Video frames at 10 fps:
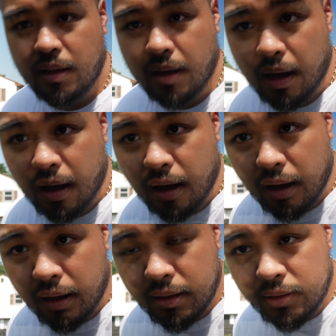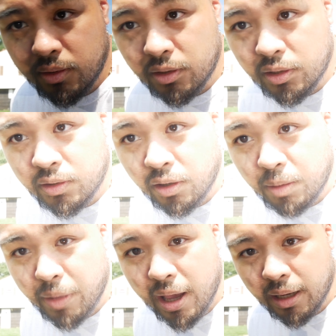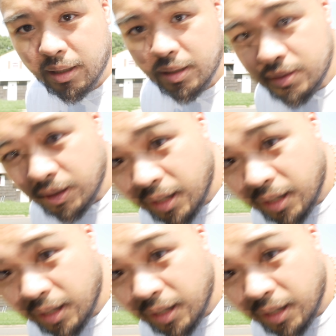So let's just turn it back to